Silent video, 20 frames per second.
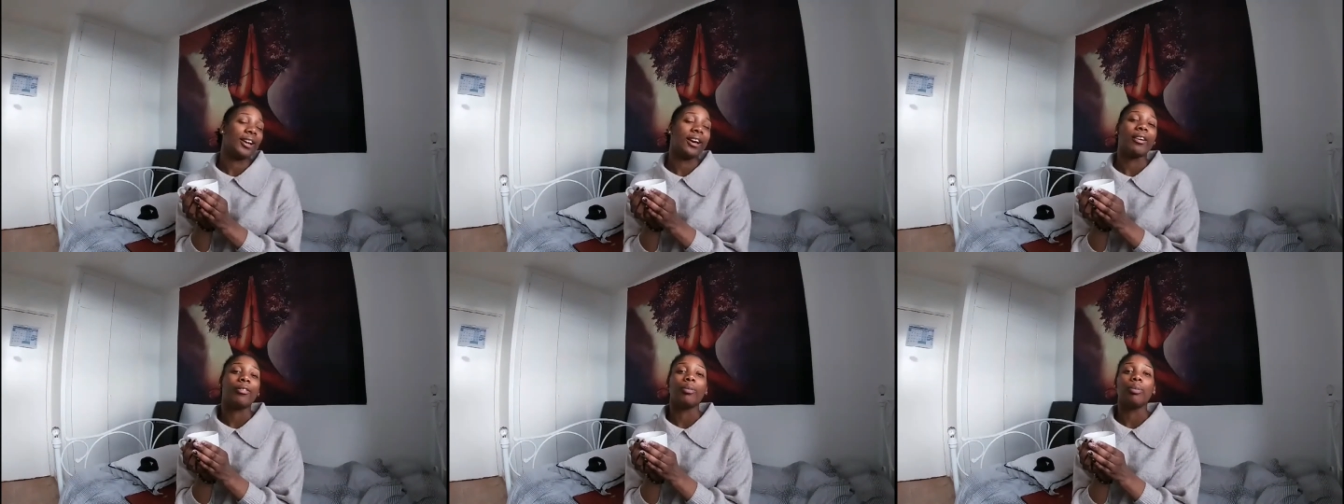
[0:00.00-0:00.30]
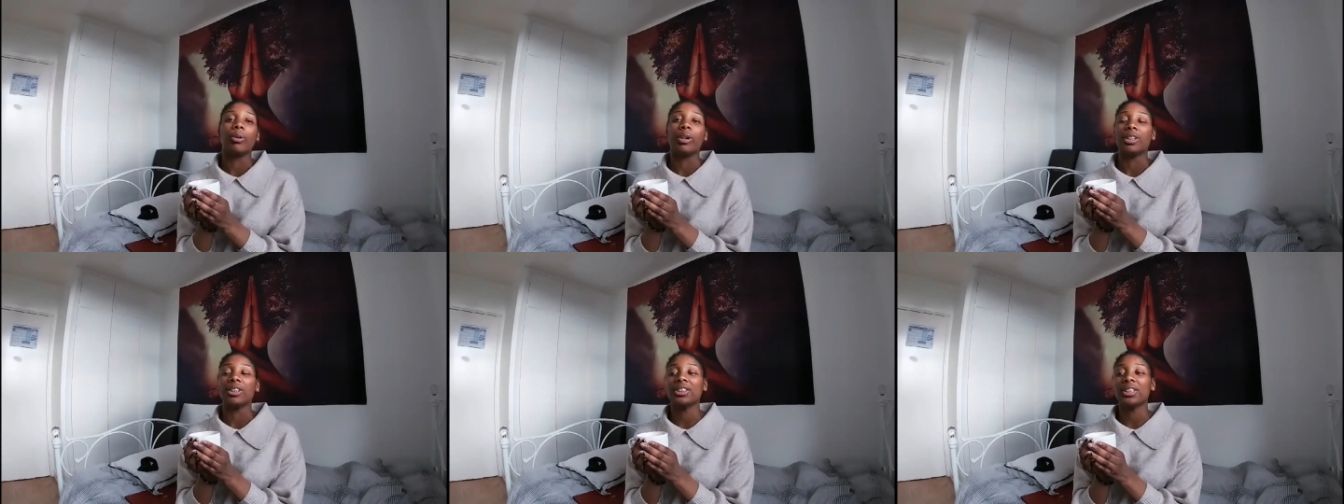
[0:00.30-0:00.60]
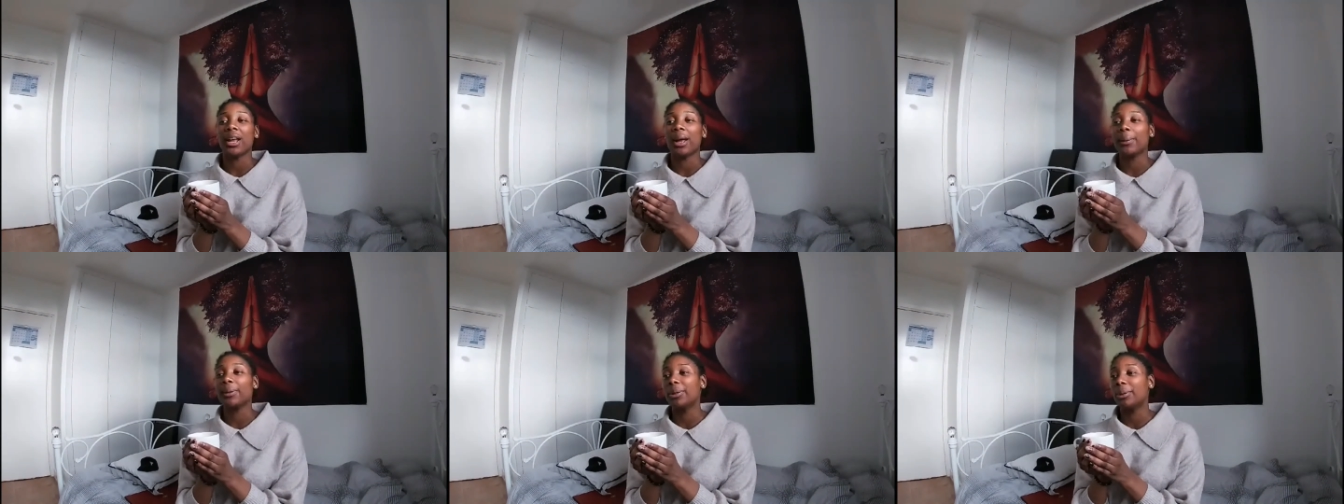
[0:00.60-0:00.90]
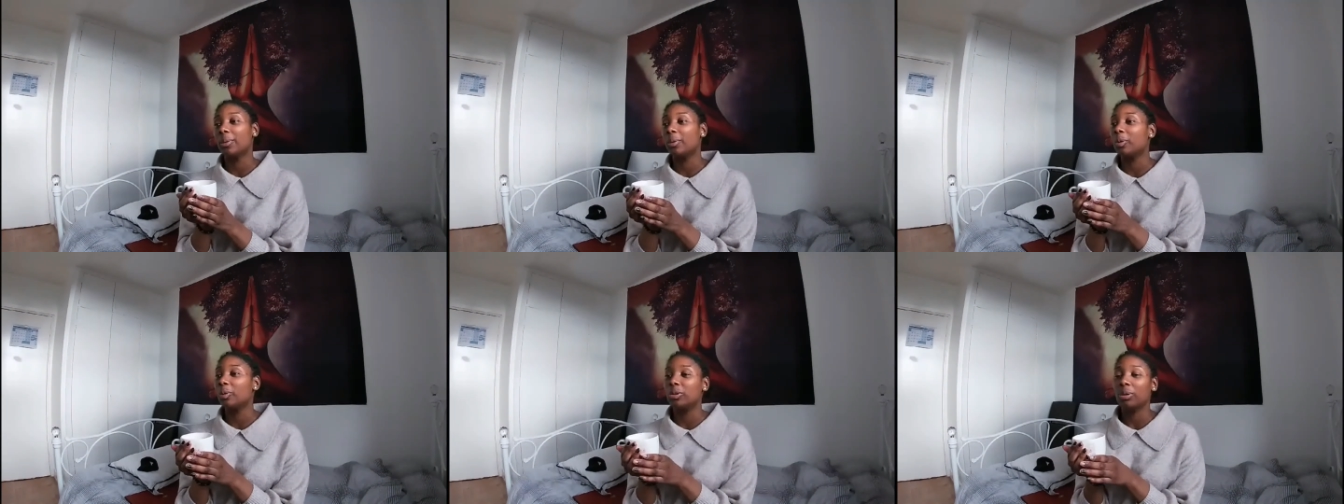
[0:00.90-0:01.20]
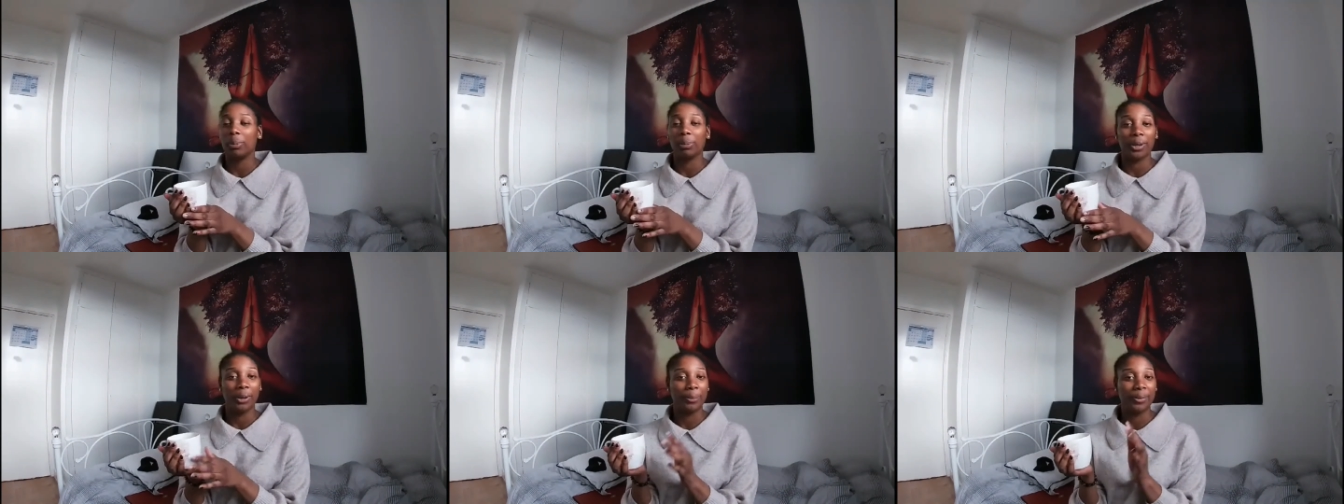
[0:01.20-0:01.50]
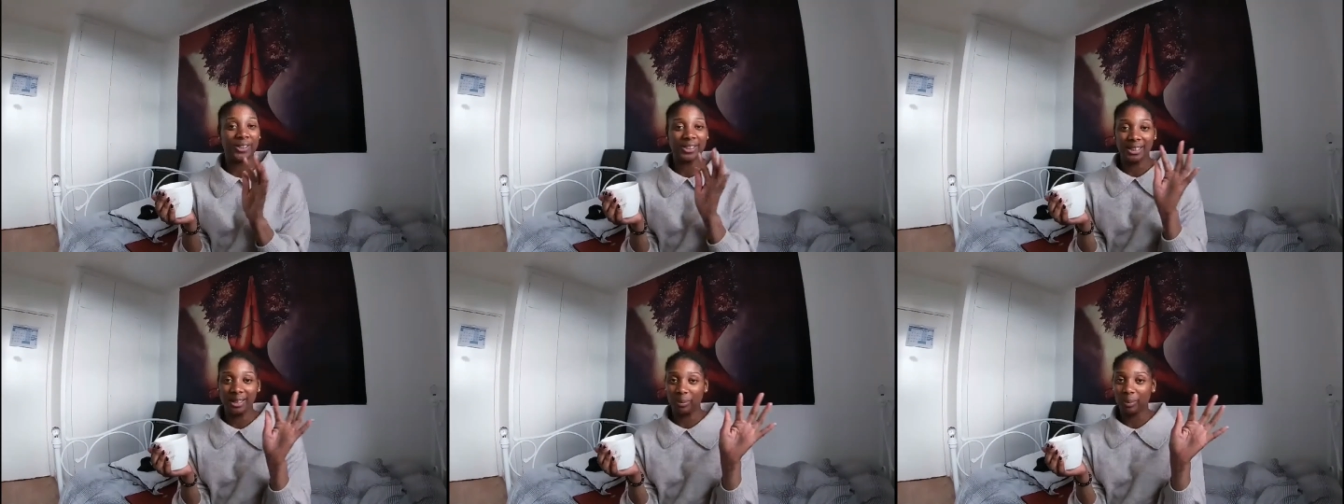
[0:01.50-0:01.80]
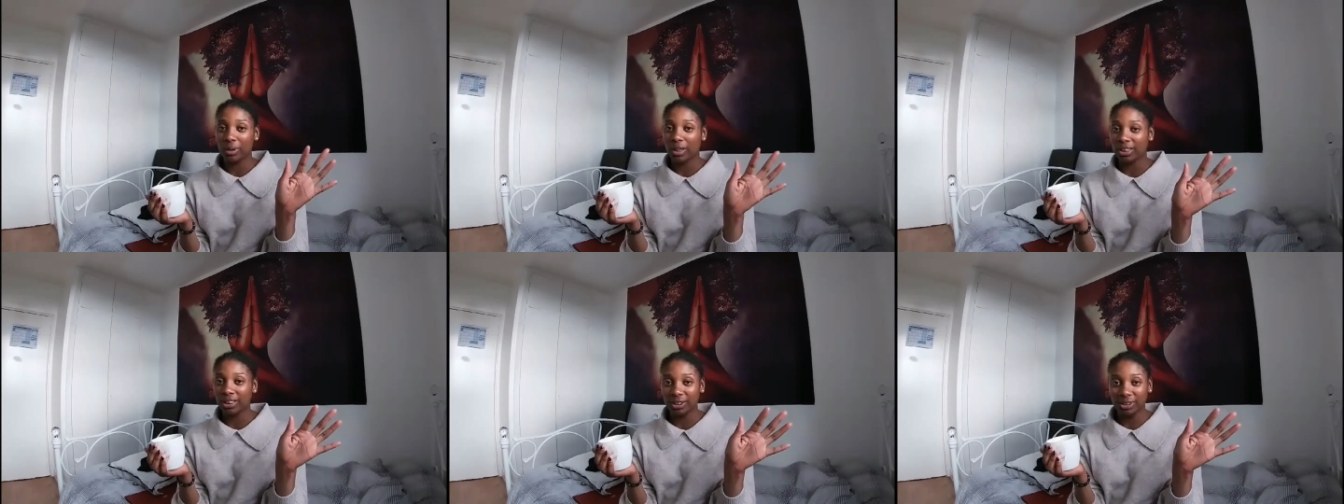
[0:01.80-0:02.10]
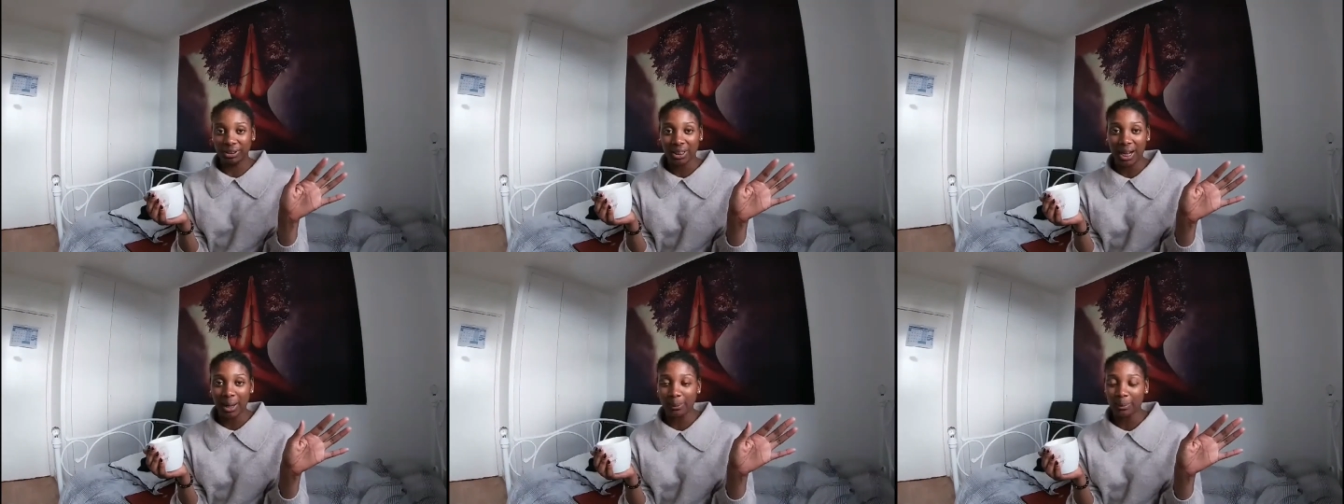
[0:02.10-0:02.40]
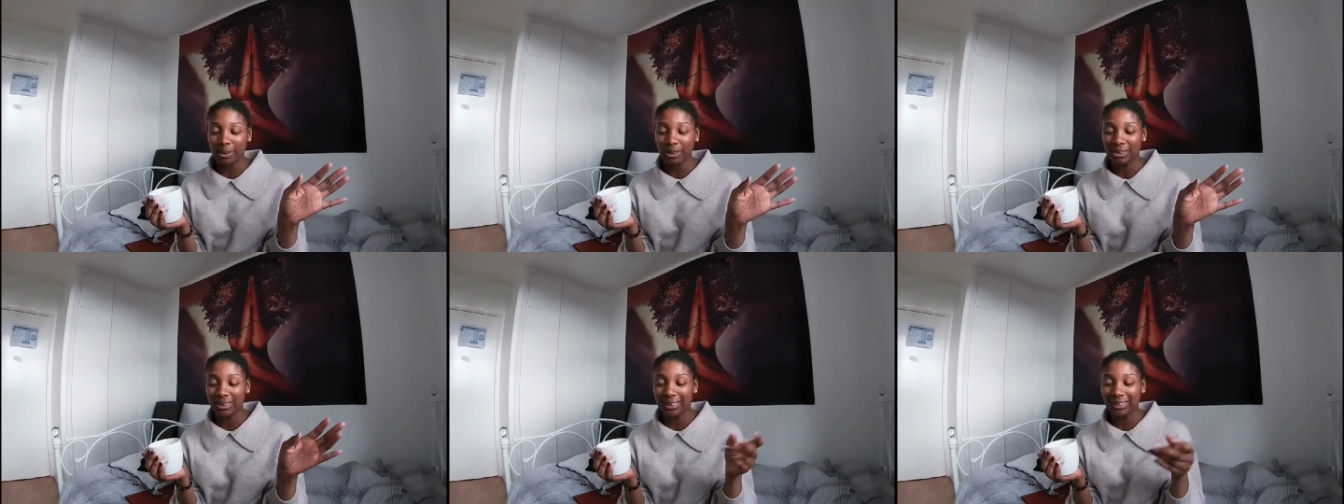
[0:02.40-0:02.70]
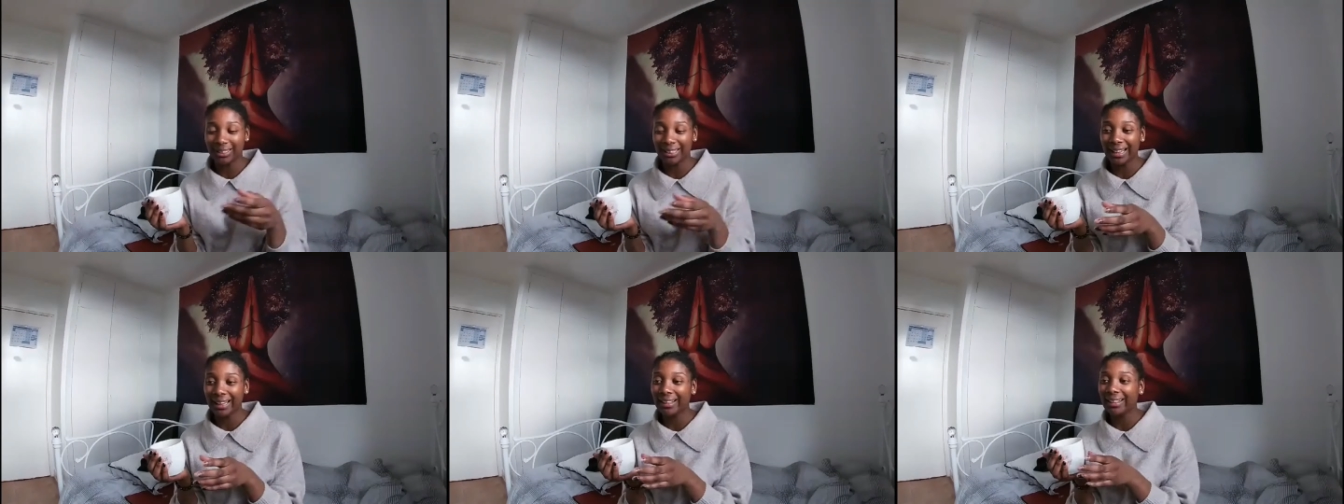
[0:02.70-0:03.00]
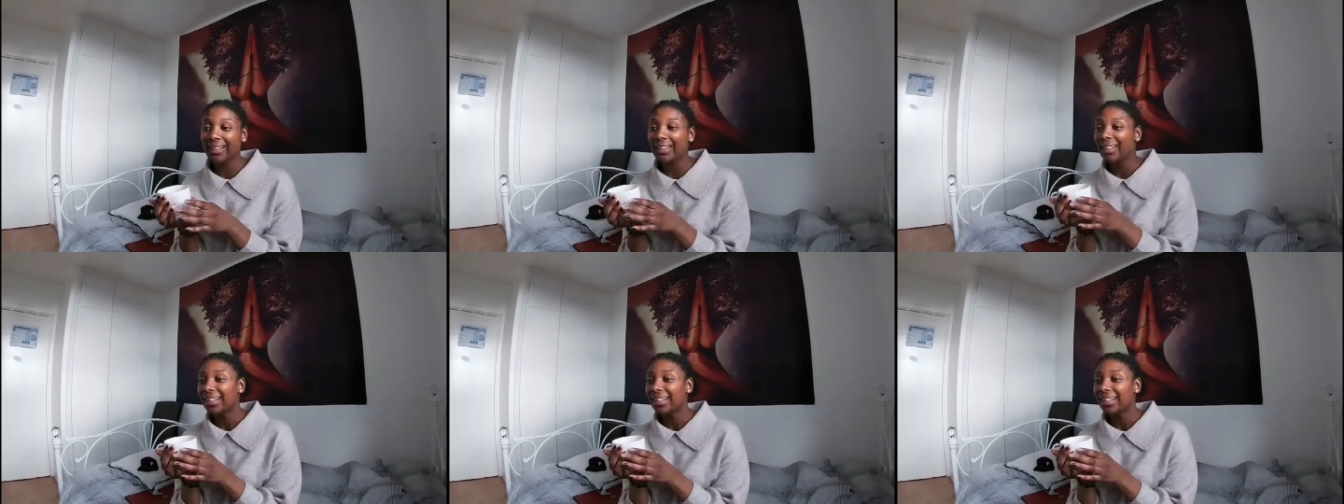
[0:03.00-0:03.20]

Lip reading: I've watched like all the BBC One dramas on it.